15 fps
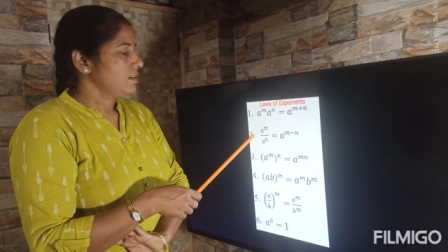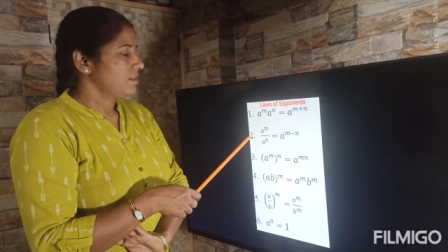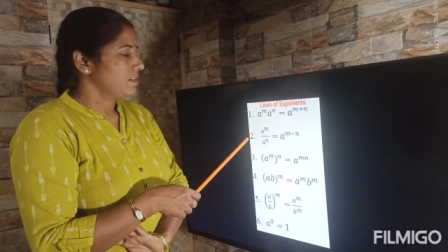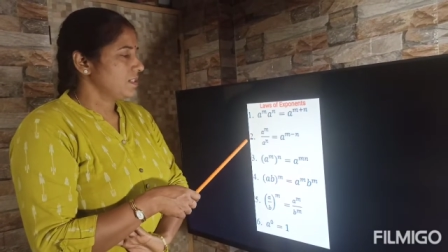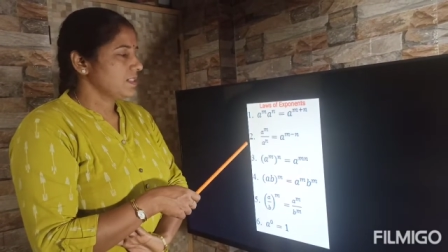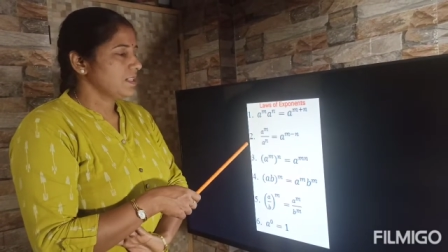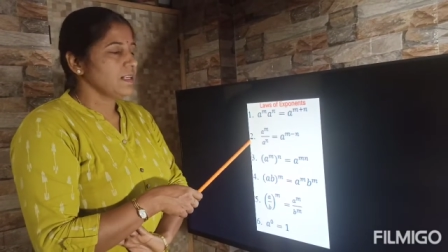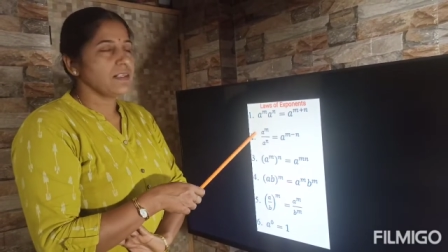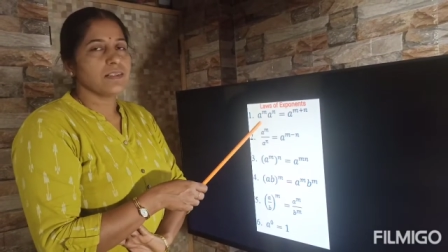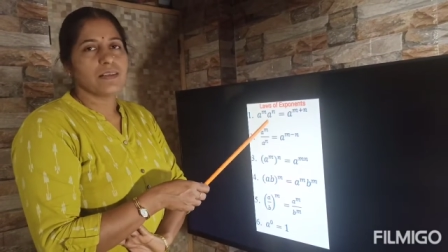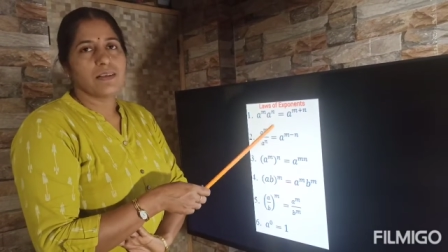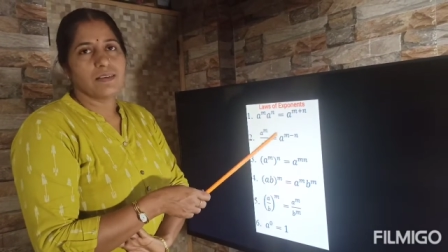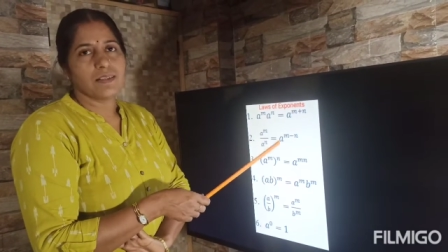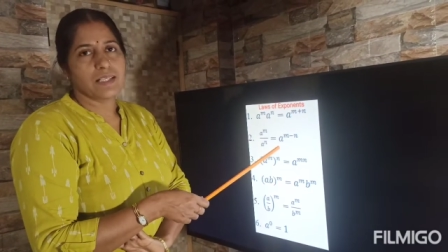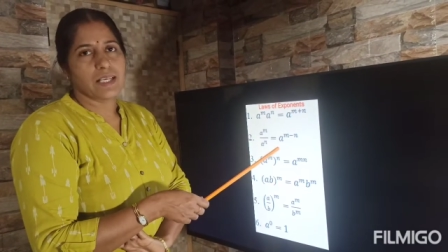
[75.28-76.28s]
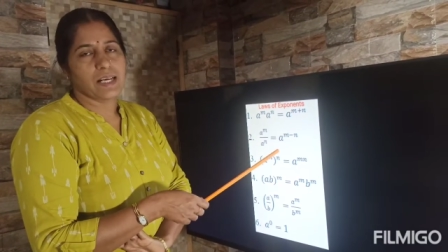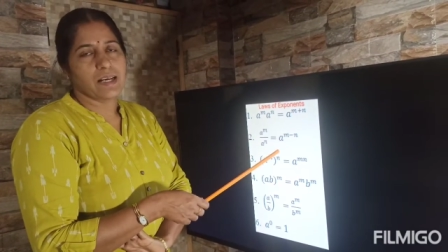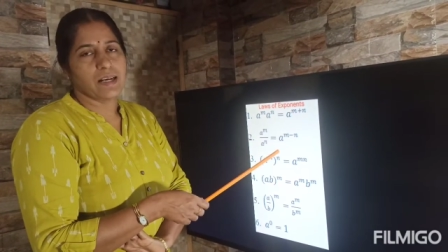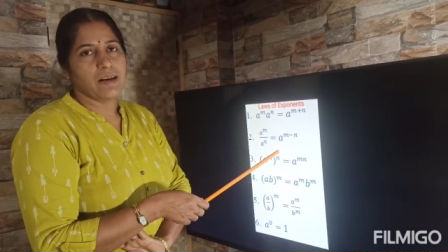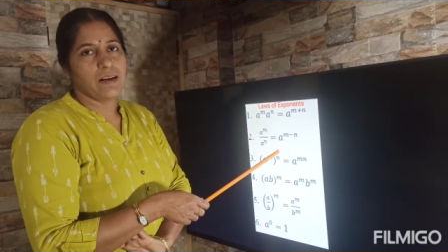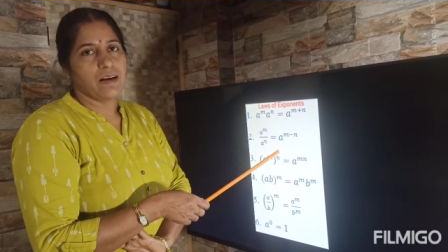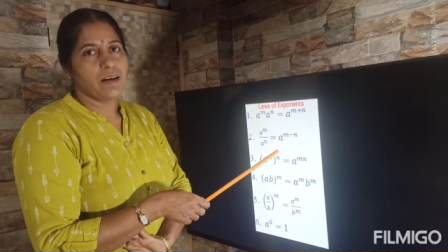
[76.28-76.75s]
This is
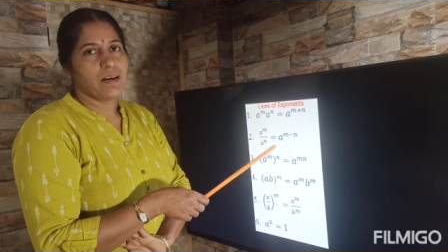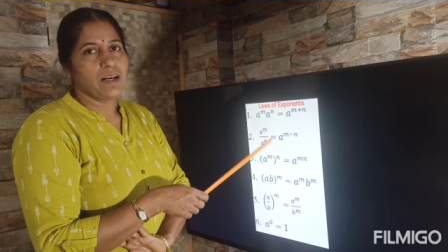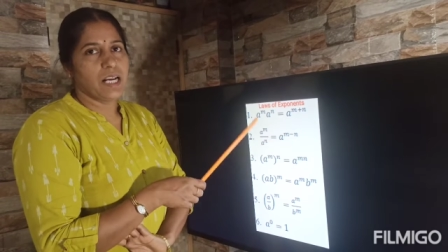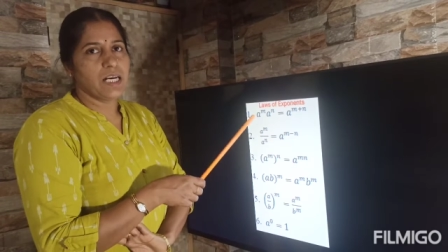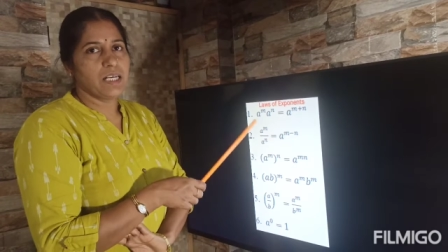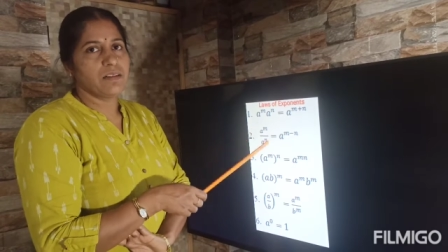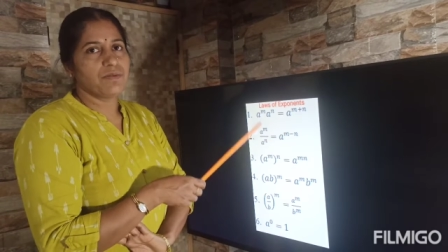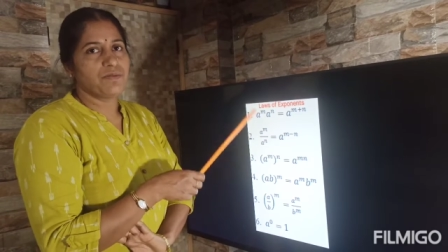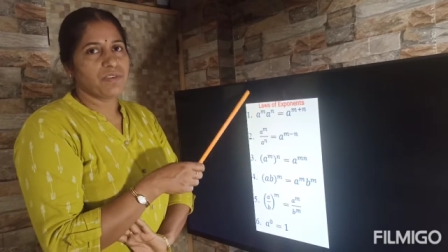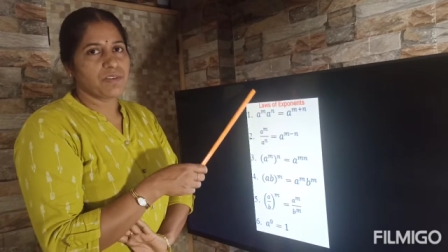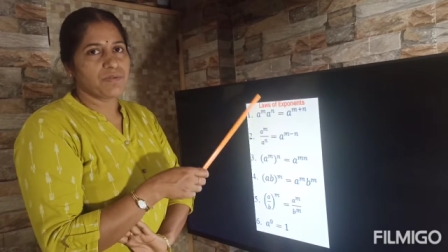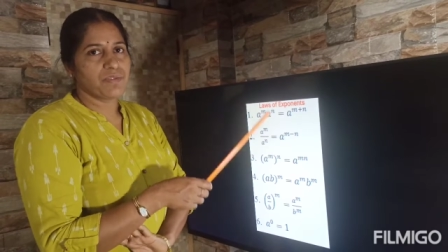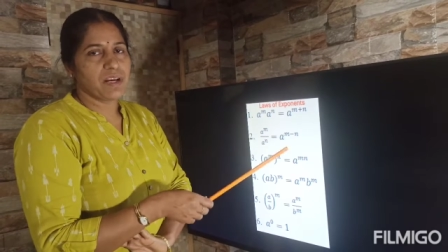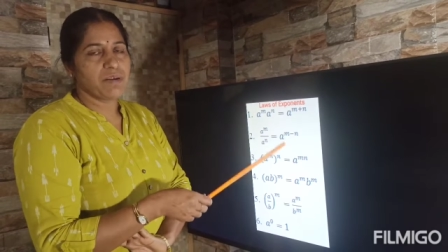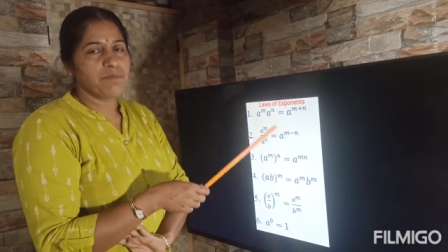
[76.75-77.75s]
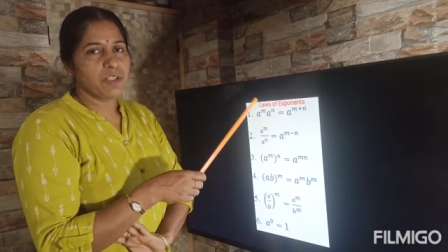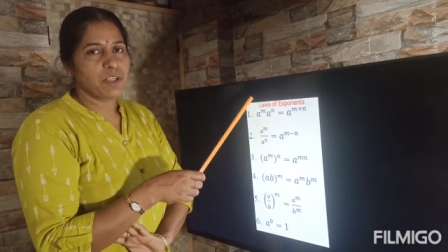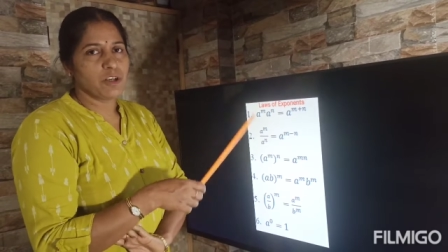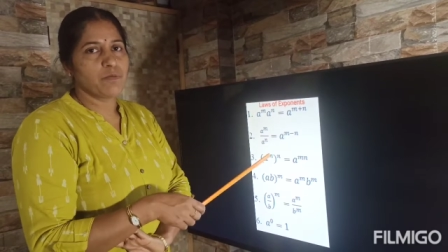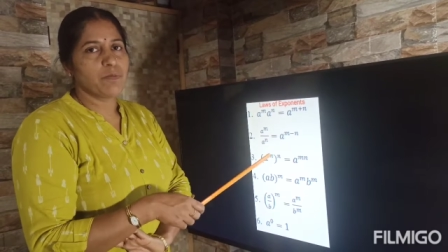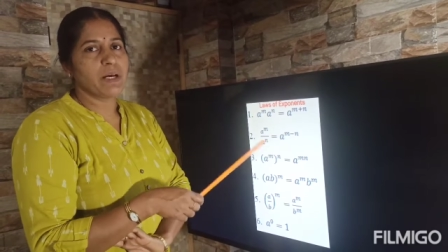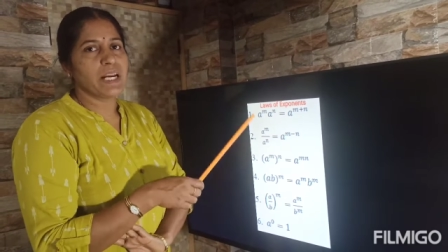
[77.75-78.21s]
second law. A to the power of m
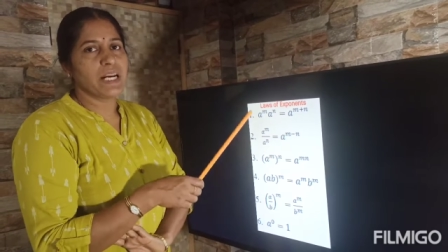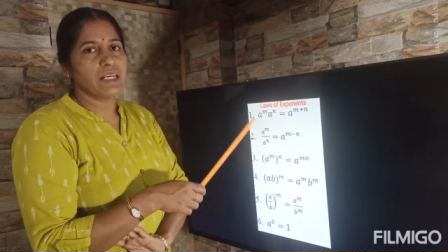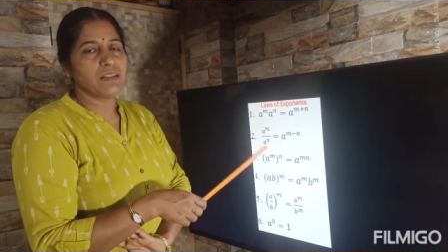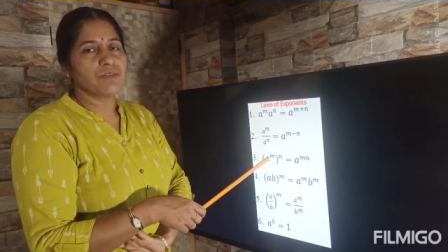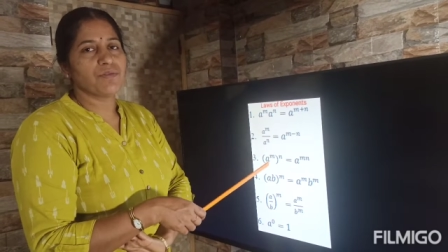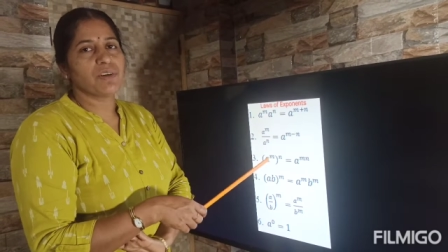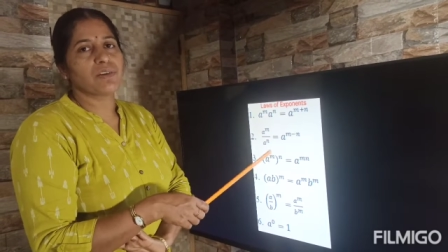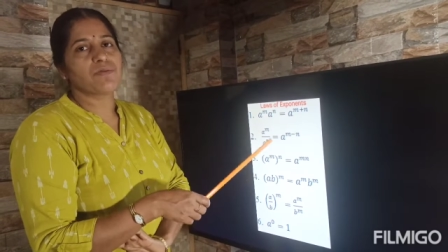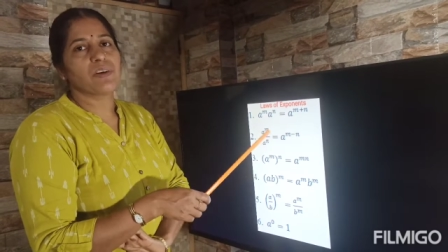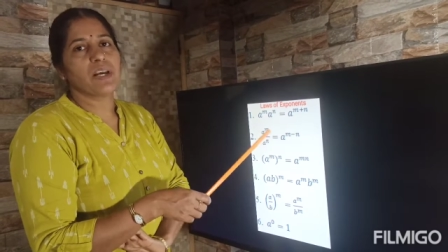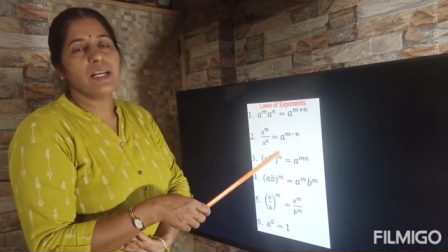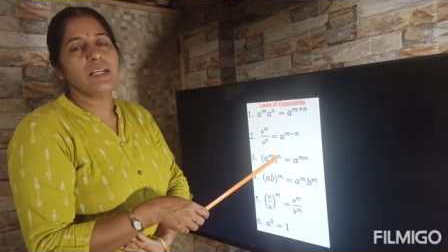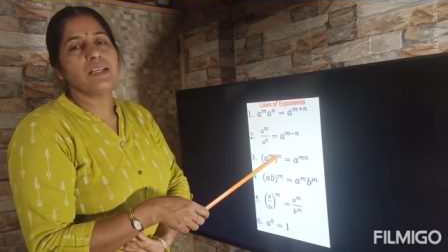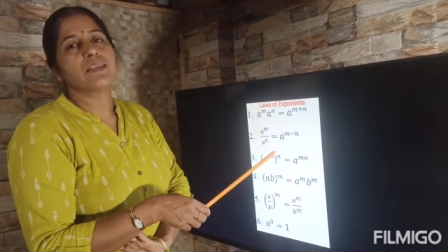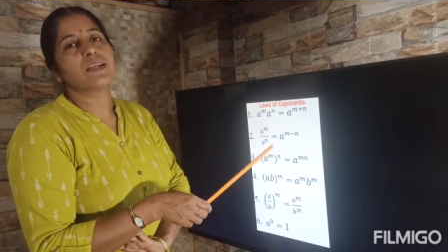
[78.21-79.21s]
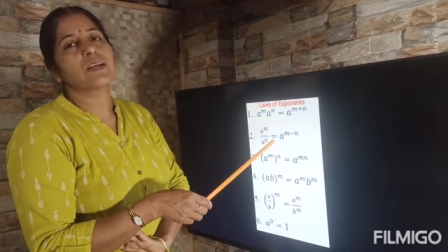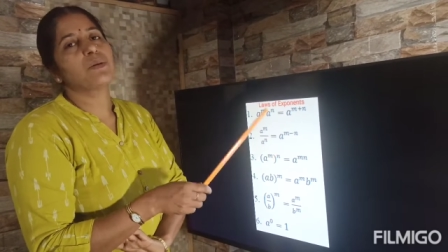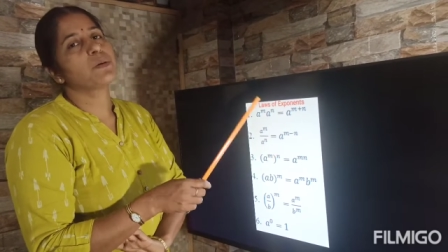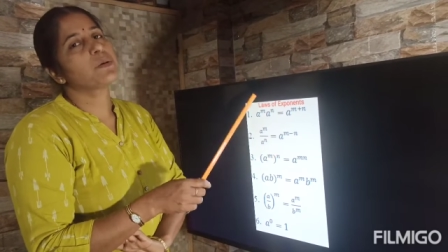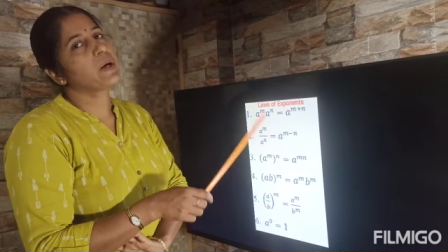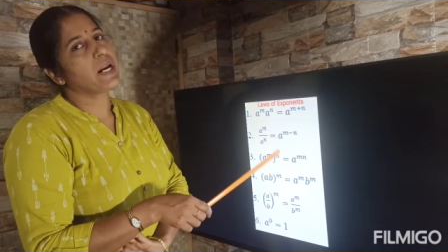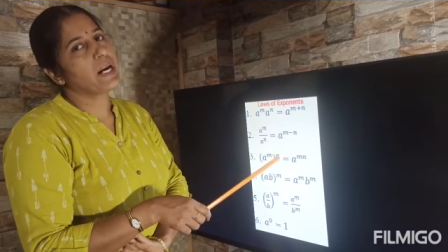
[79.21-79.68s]
divided by a to the power of n is
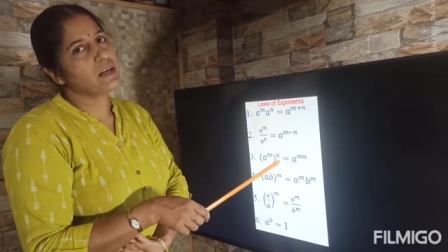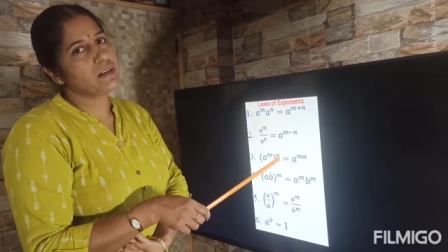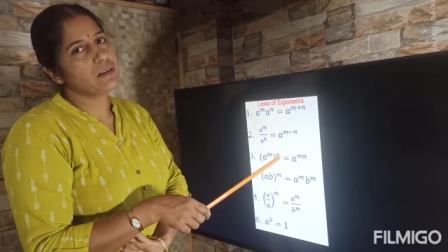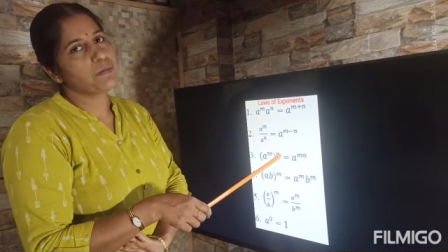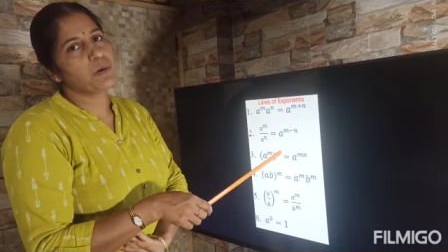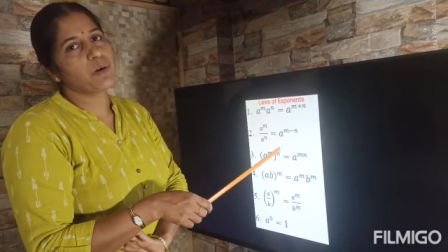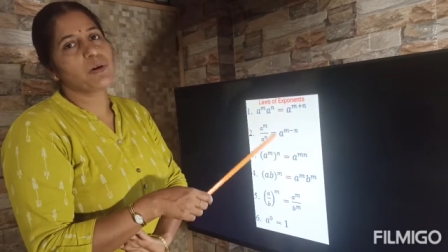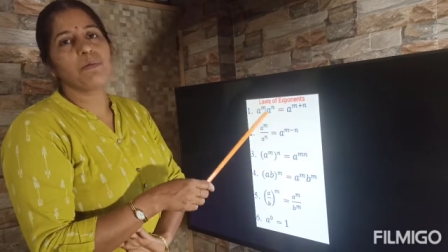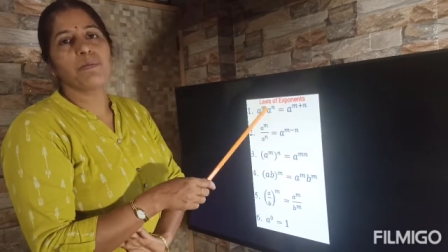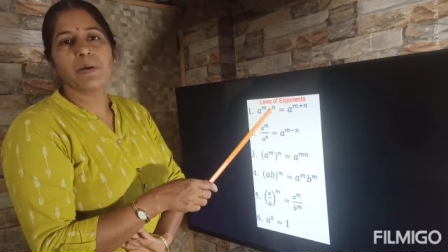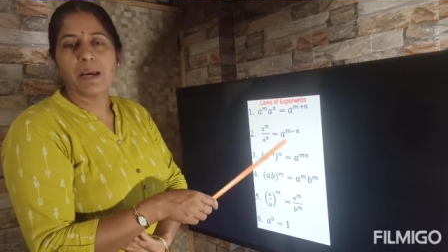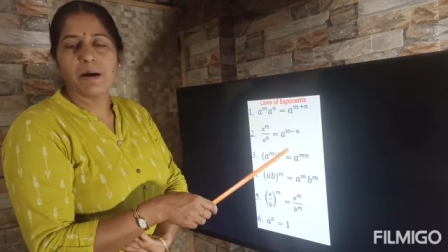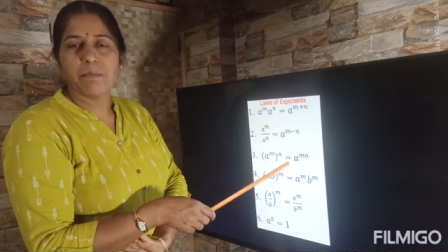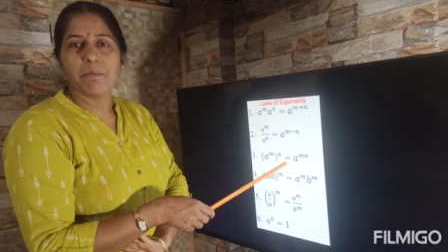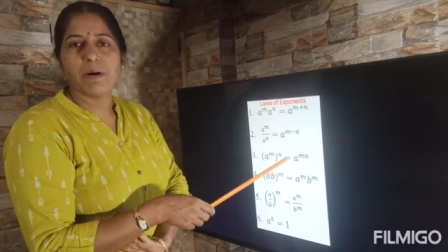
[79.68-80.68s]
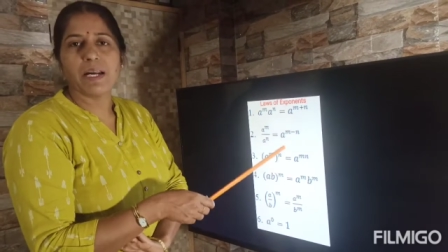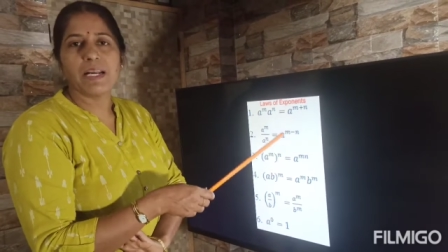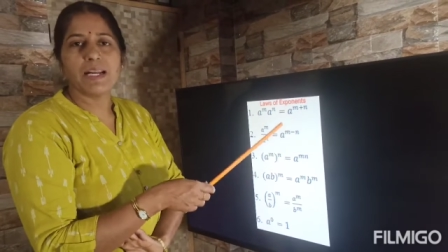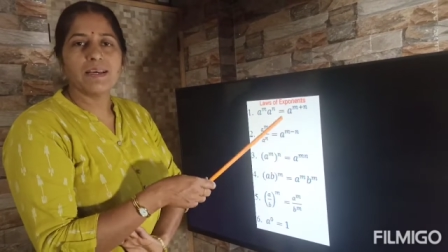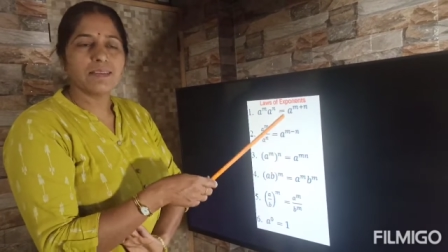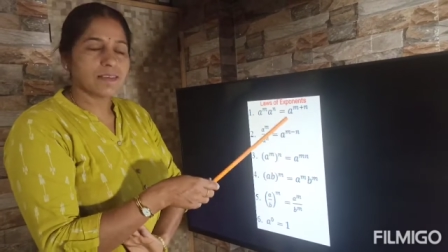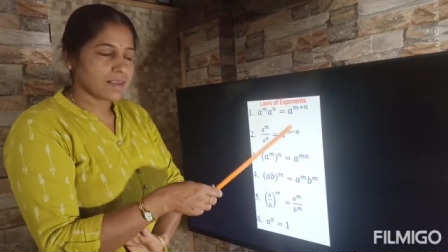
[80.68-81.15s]
equal to a to the power of m
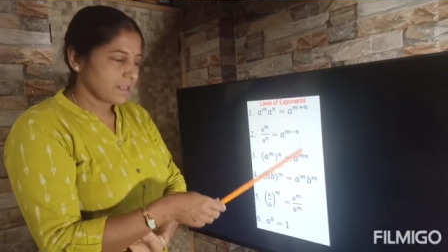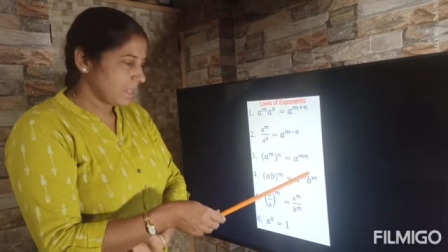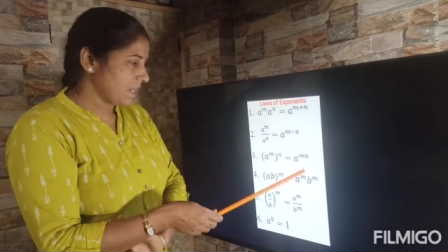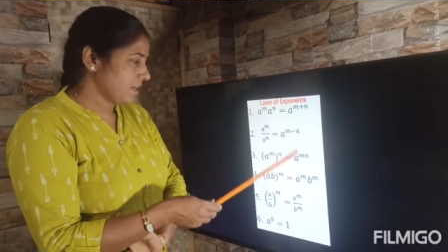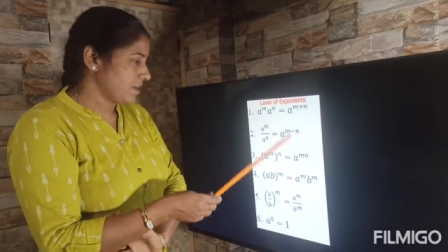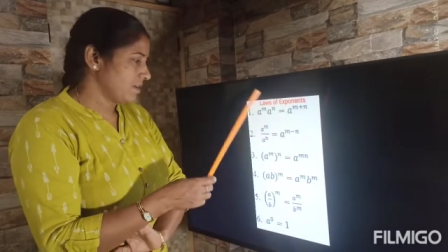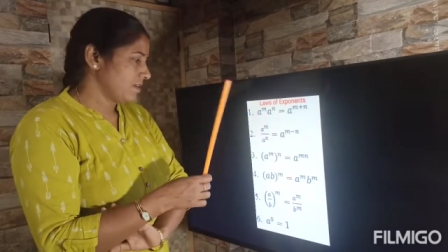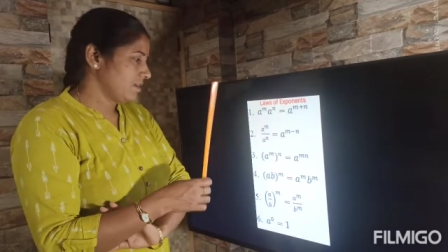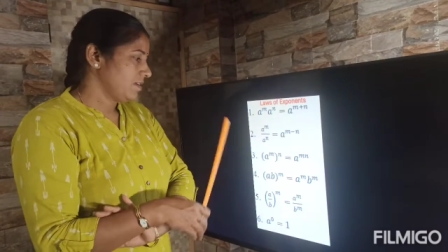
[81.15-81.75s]
minus n.